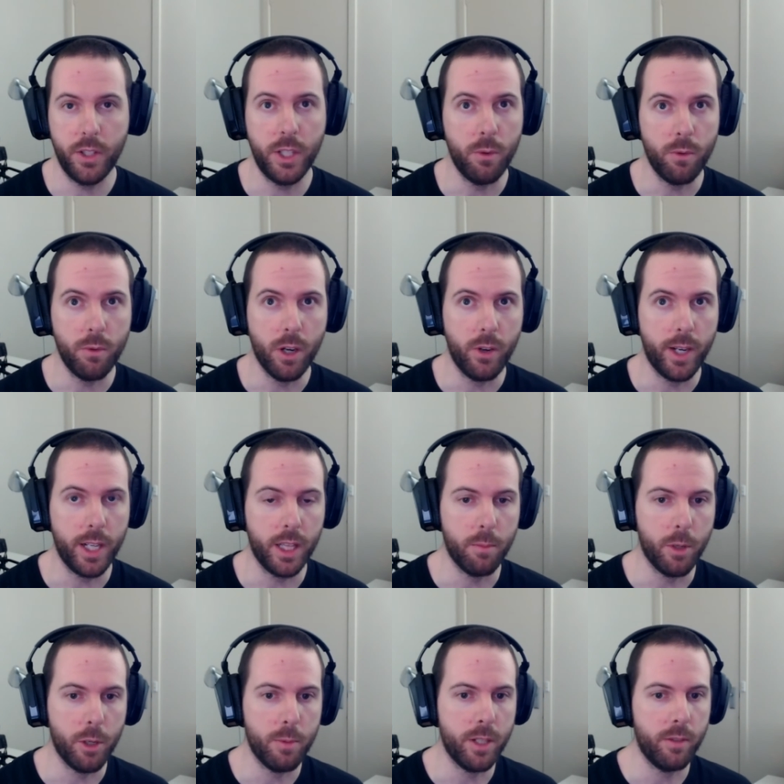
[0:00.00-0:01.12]
still growing at
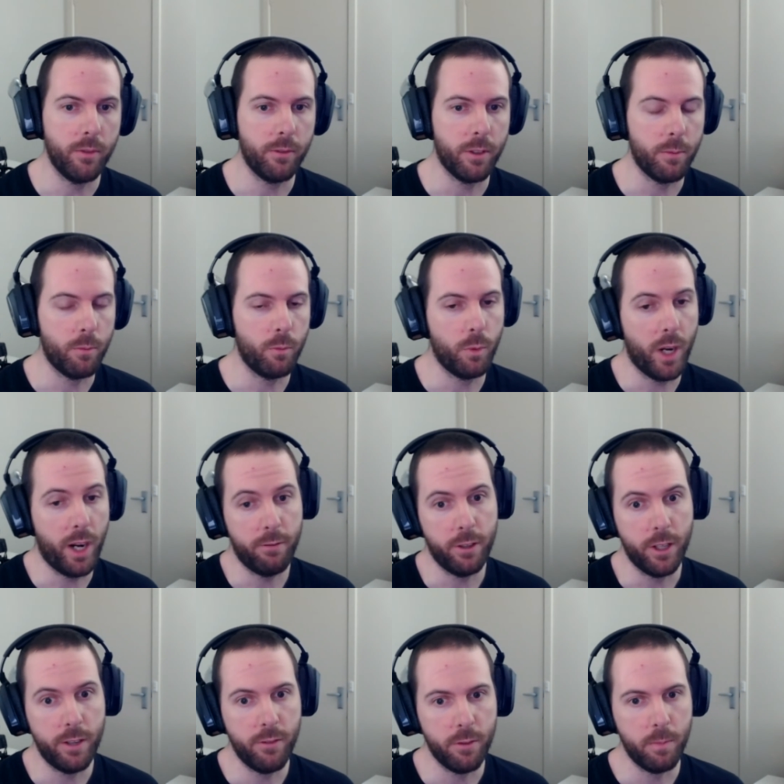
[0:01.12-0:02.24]
the moment, from what I've
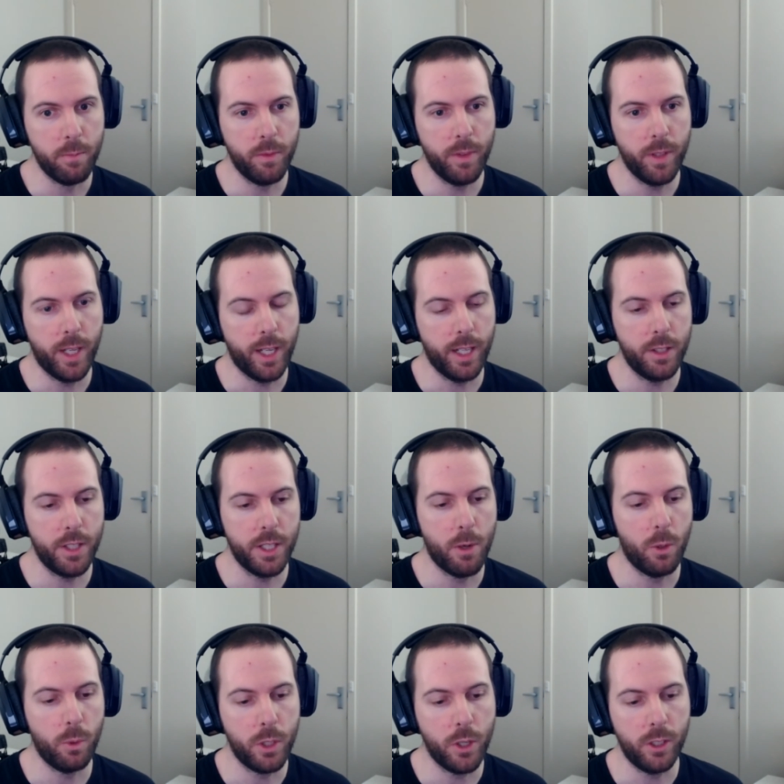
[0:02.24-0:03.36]
heard from
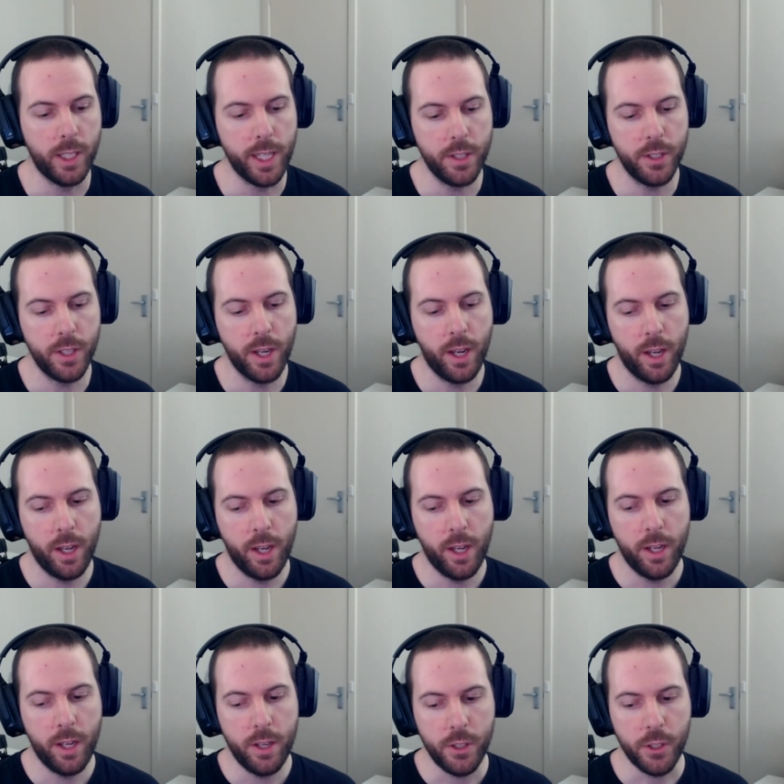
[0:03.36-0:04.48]
some old colleagues.
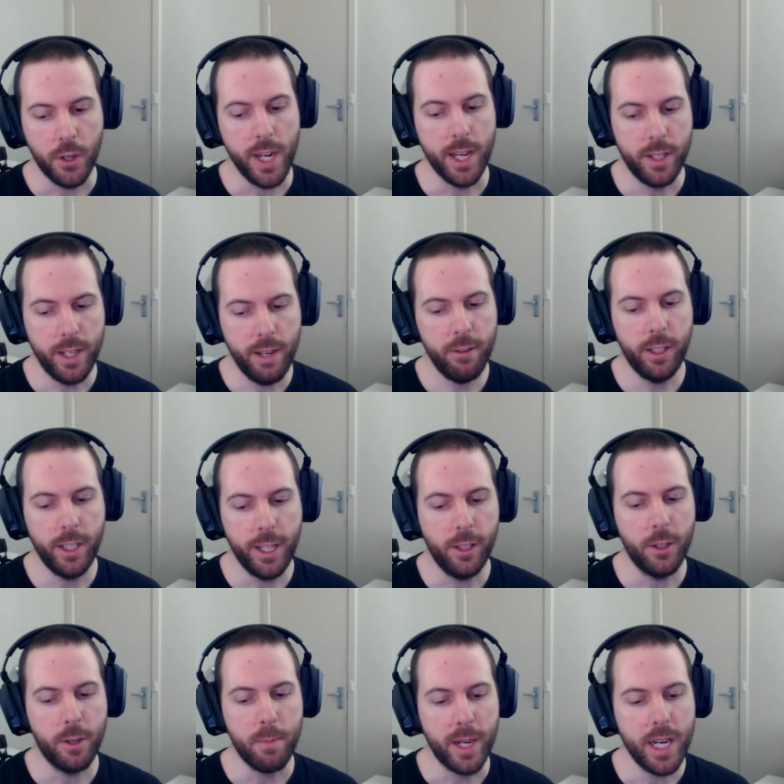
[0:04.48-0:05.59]
So yeah, definitely a
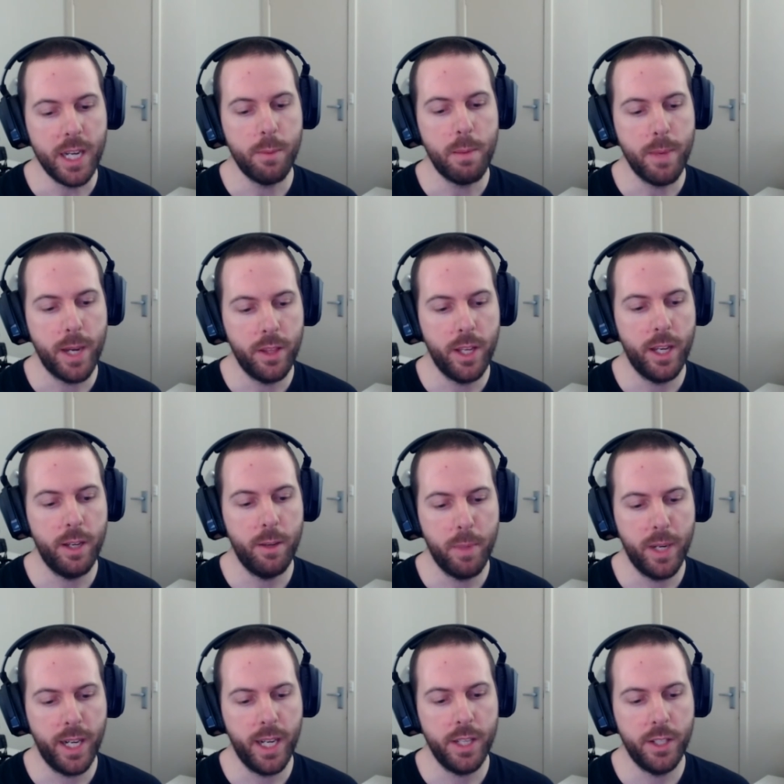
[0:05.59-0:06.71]
lot of money to be made there.
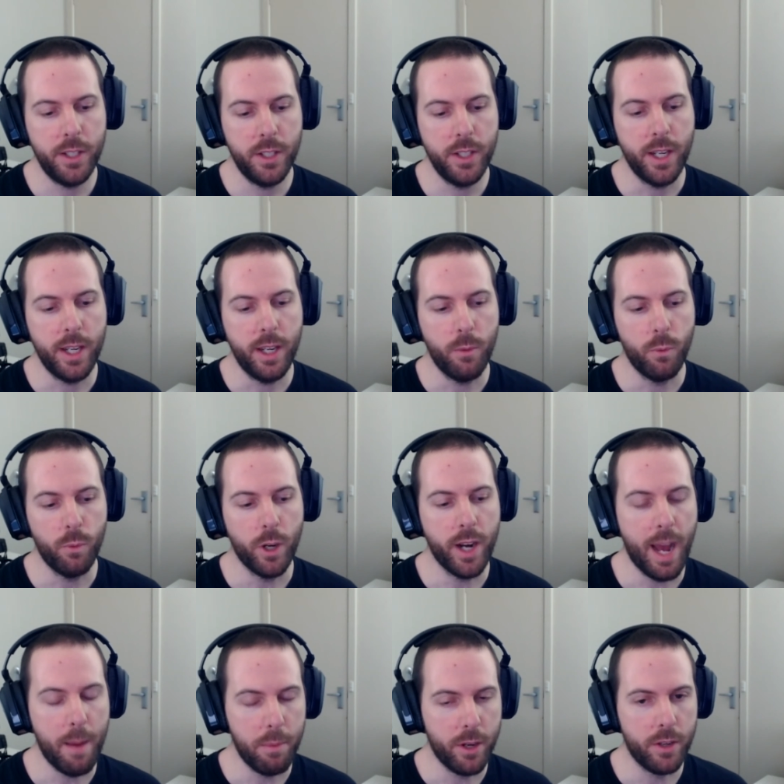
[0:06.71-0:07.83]
But I guess
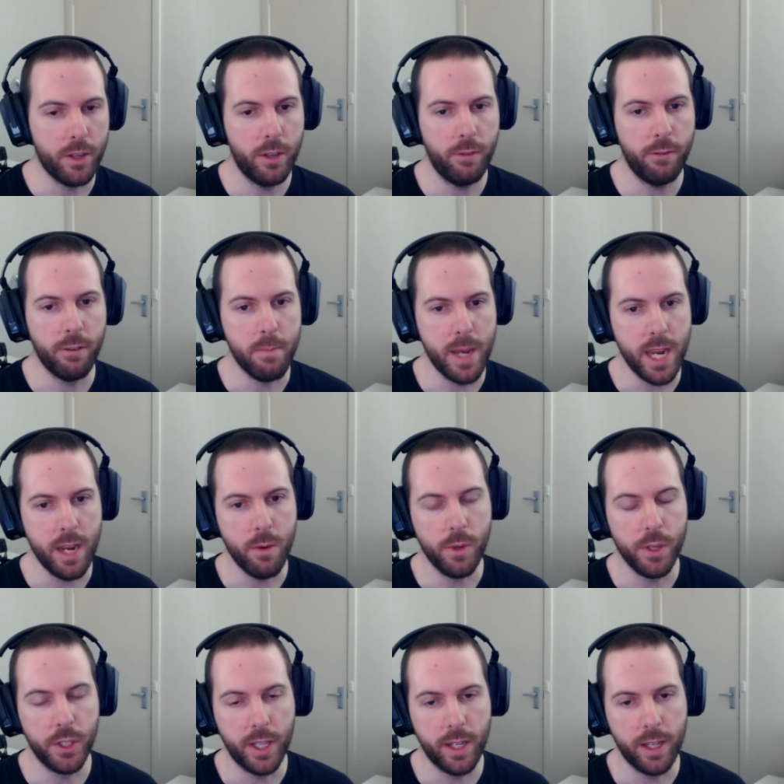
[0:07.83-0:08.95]
what happened for me
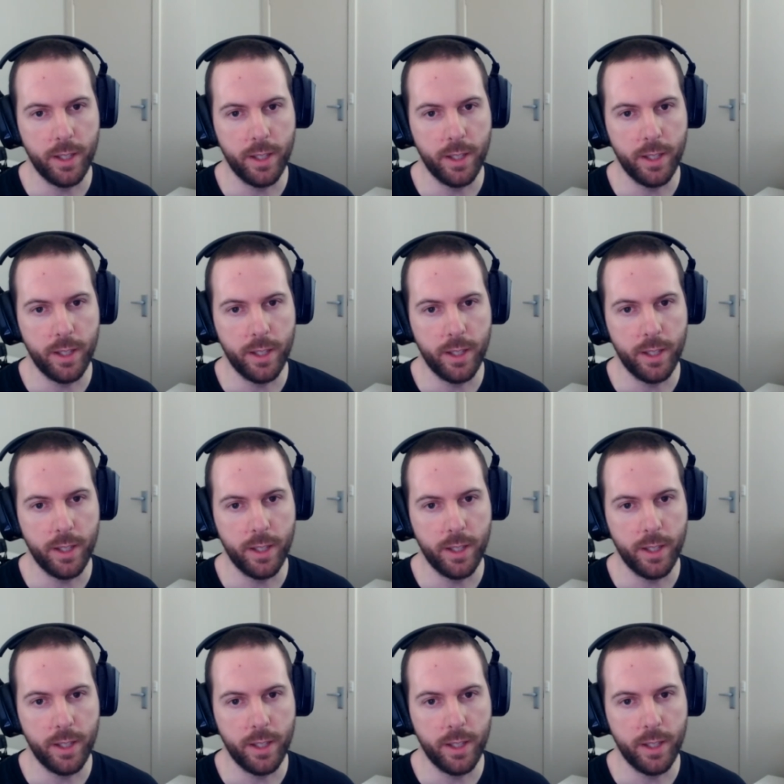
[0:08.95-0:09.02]
was